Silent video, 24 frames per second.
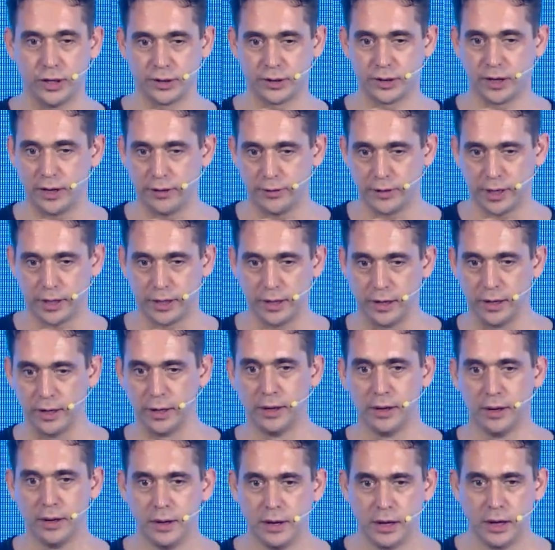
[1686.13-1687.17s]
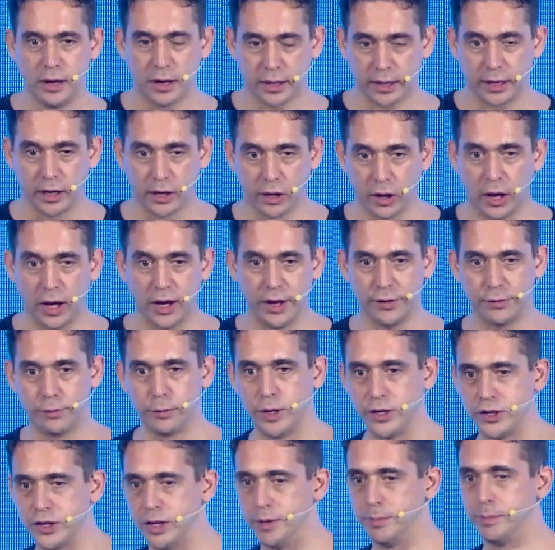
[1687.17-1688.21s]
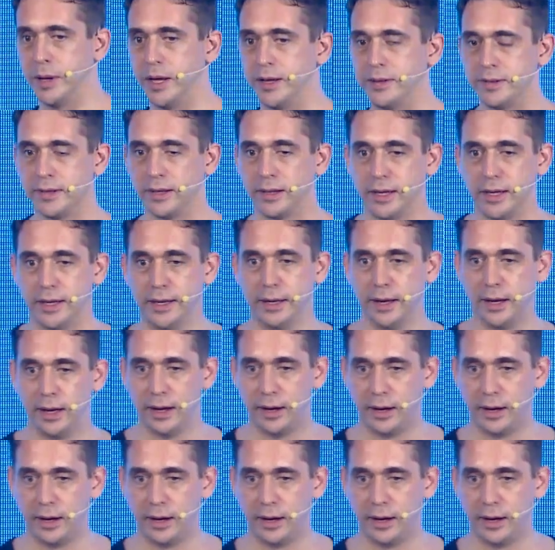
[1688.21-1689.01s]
It's kind of like a live widget, basically.